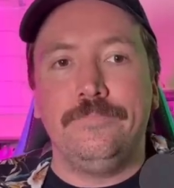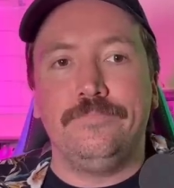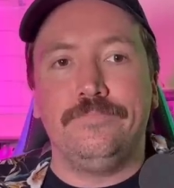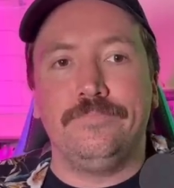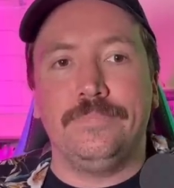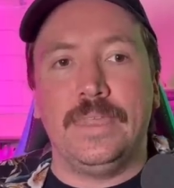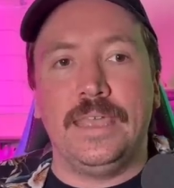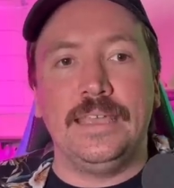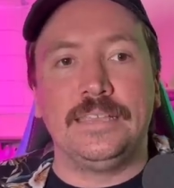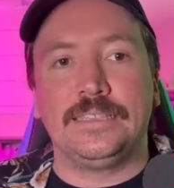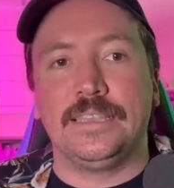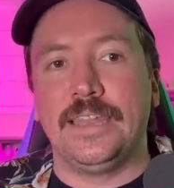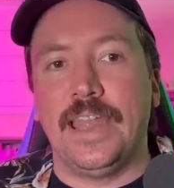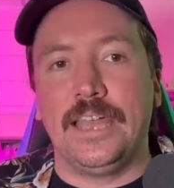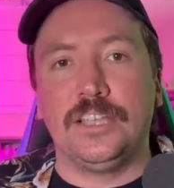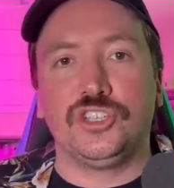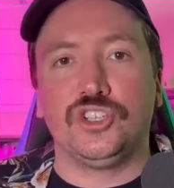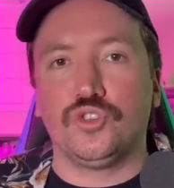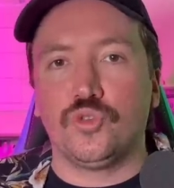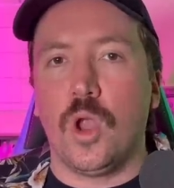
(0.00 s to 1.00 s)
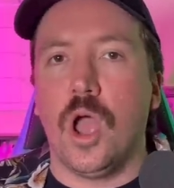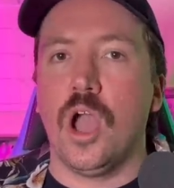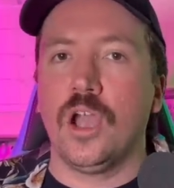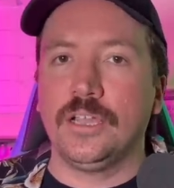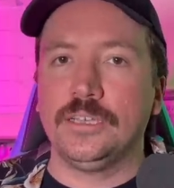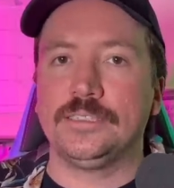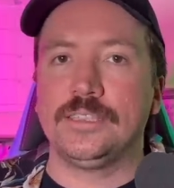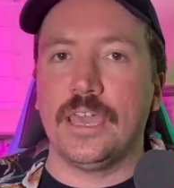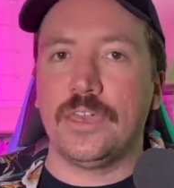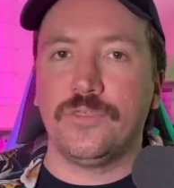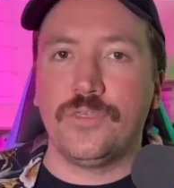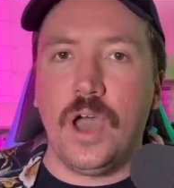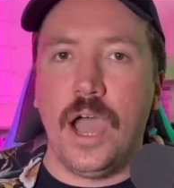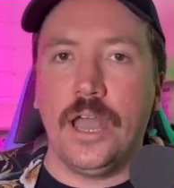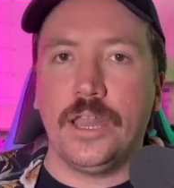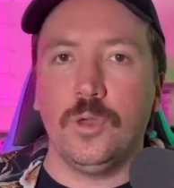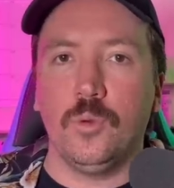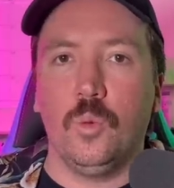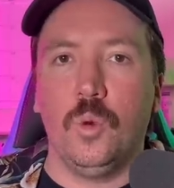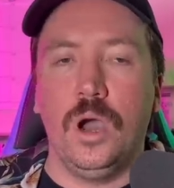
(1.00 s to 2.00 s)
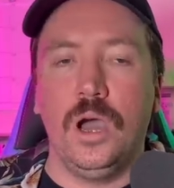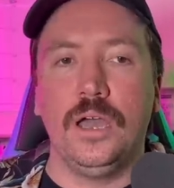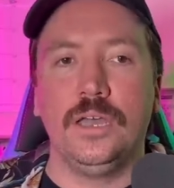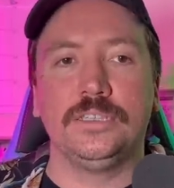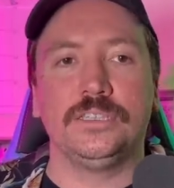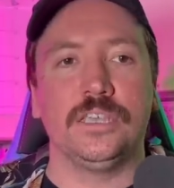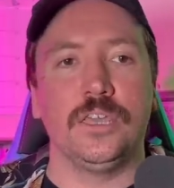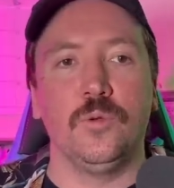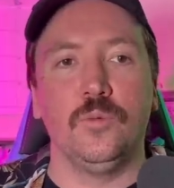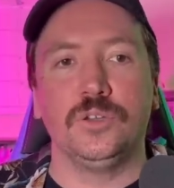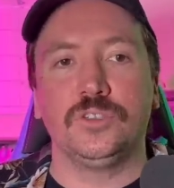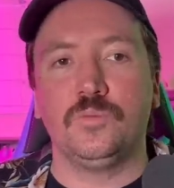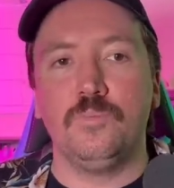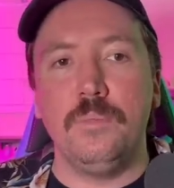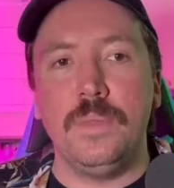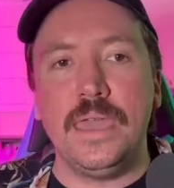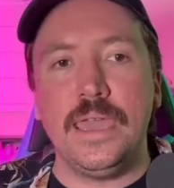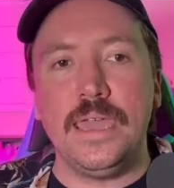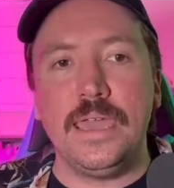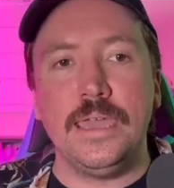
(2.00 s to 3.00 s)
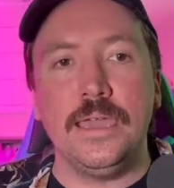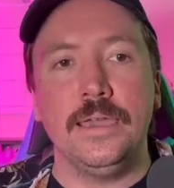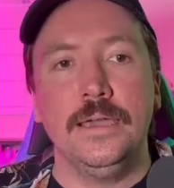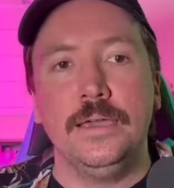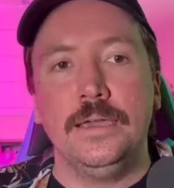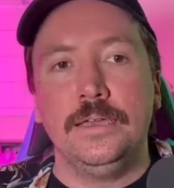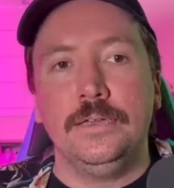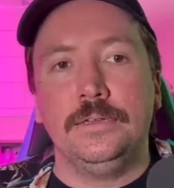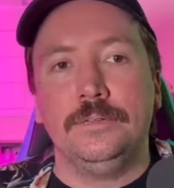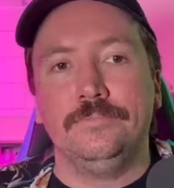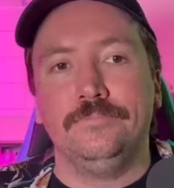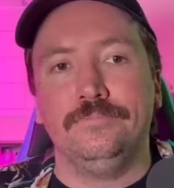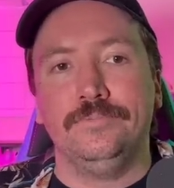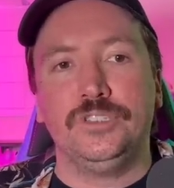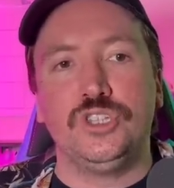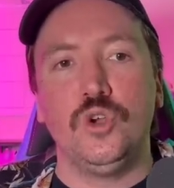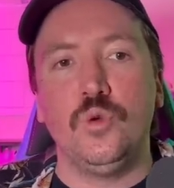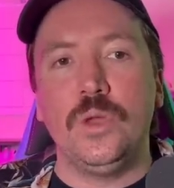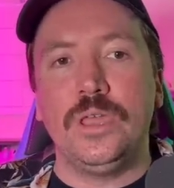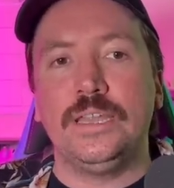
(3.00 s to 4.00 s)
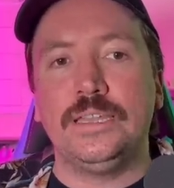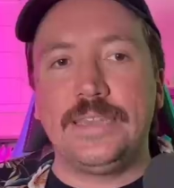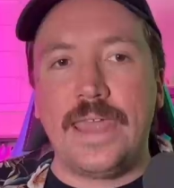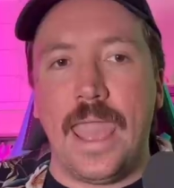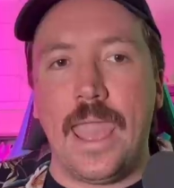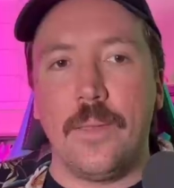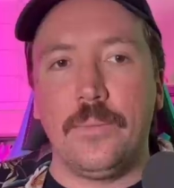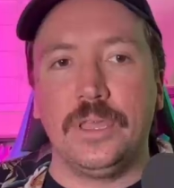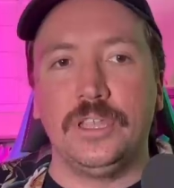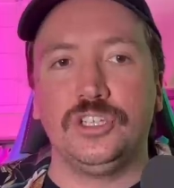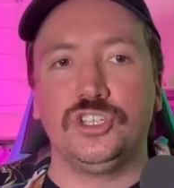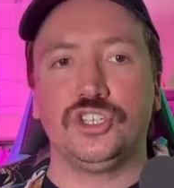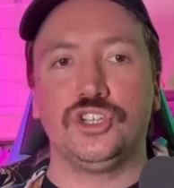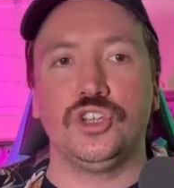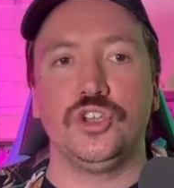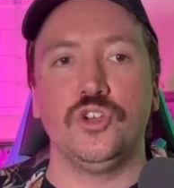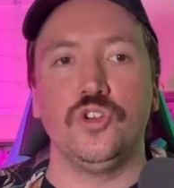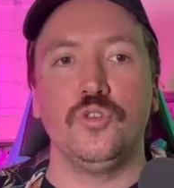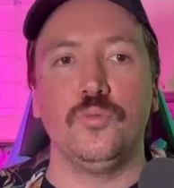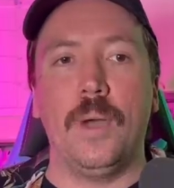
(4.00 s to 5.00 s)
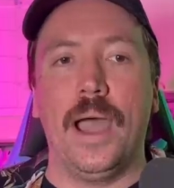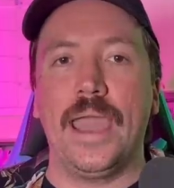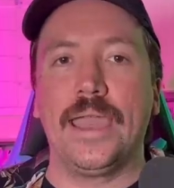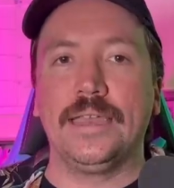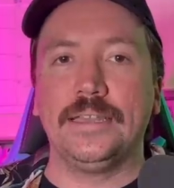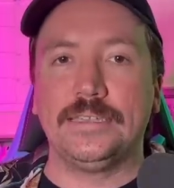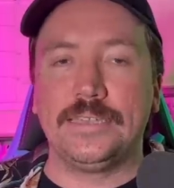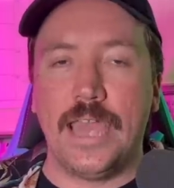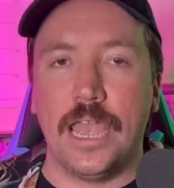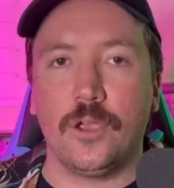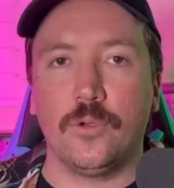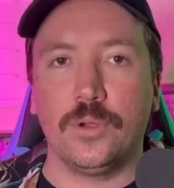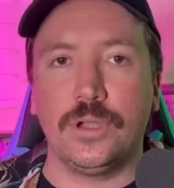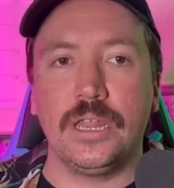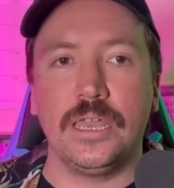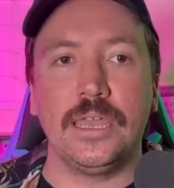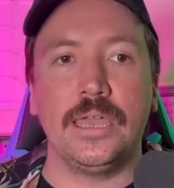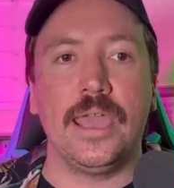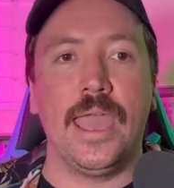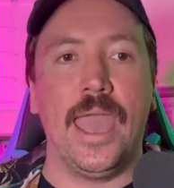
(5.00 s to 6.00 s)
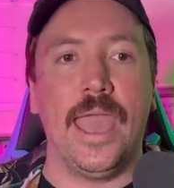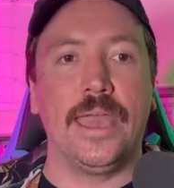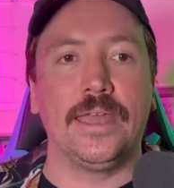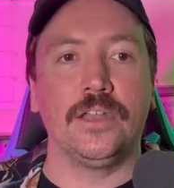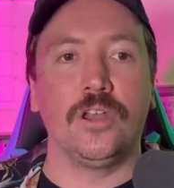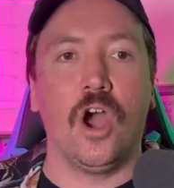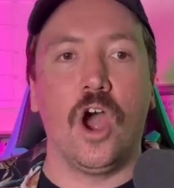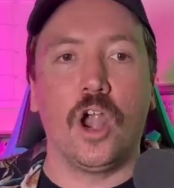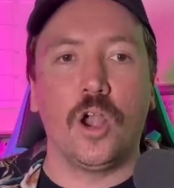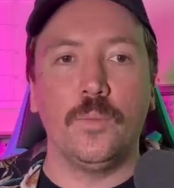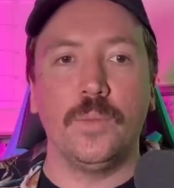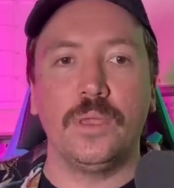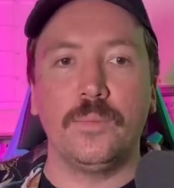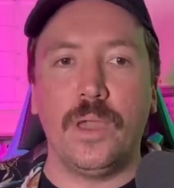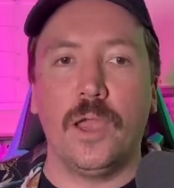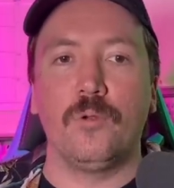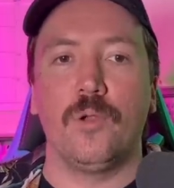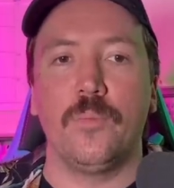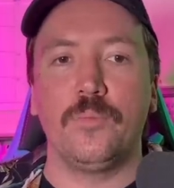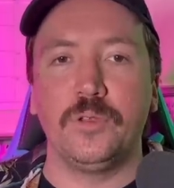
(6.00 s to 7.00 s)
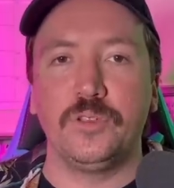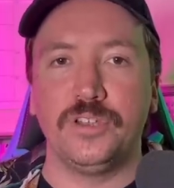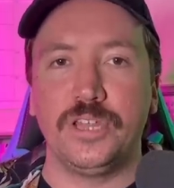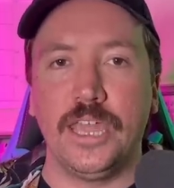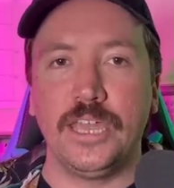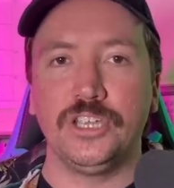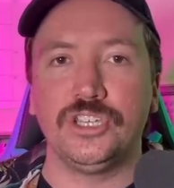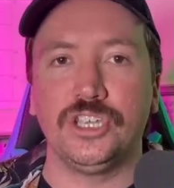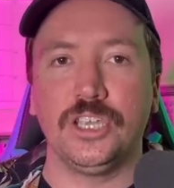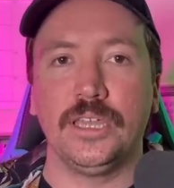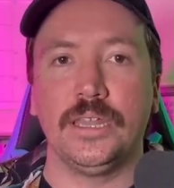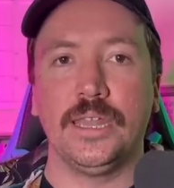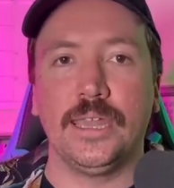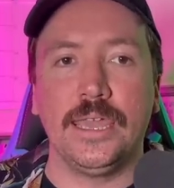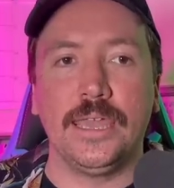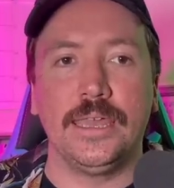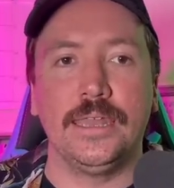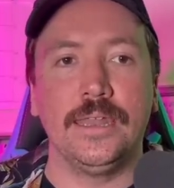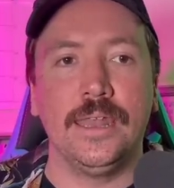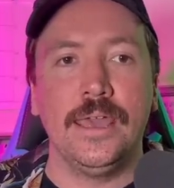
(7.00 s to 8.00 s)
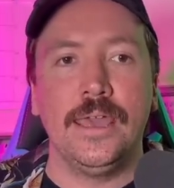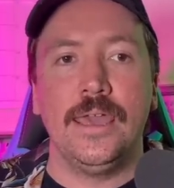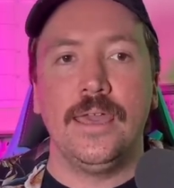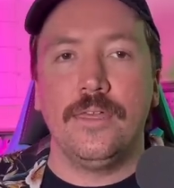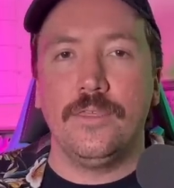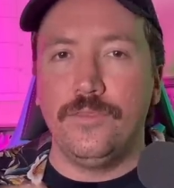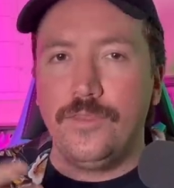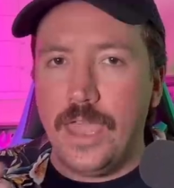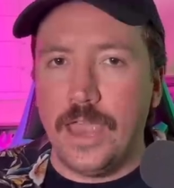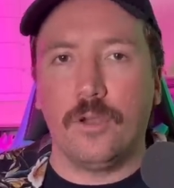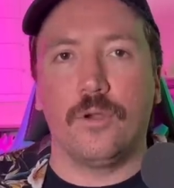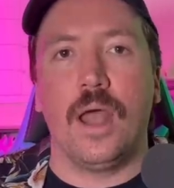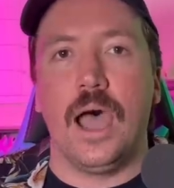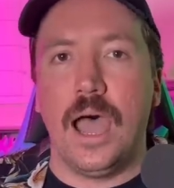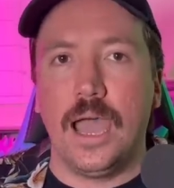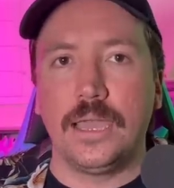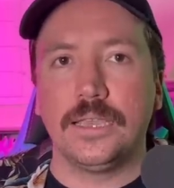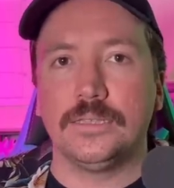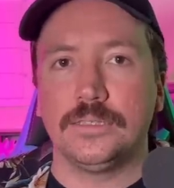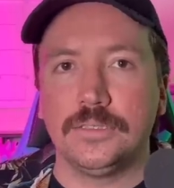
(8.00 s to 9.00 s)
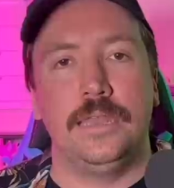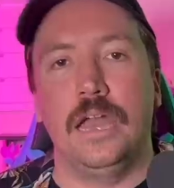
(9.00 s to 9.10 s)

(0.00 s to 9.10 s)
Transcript: isn't as strong as they thought it was. It was me doing damage to my integrity and harming my reputation in their eyes.